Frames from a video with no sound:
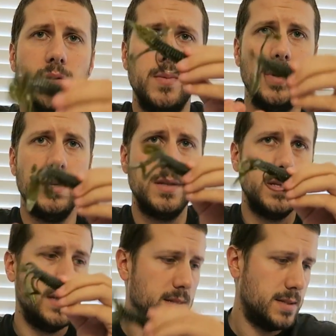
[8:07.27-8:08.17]
It's a
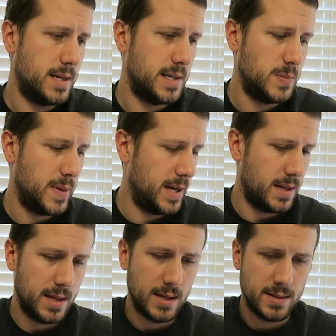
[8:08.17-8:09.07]
decent sized bait.
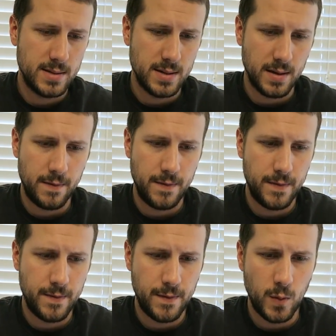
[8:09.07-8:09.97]
I think it's like
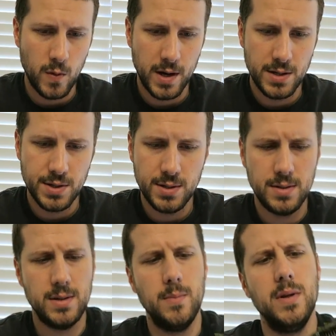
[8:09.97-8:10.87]
4
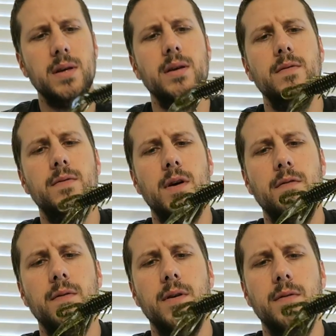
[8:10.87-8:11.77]
inches, I believe,
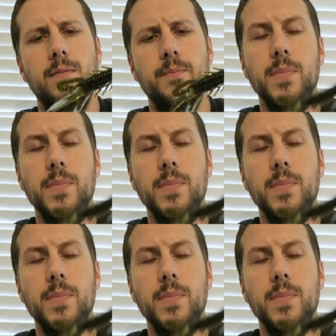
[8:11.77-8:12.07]
roughly.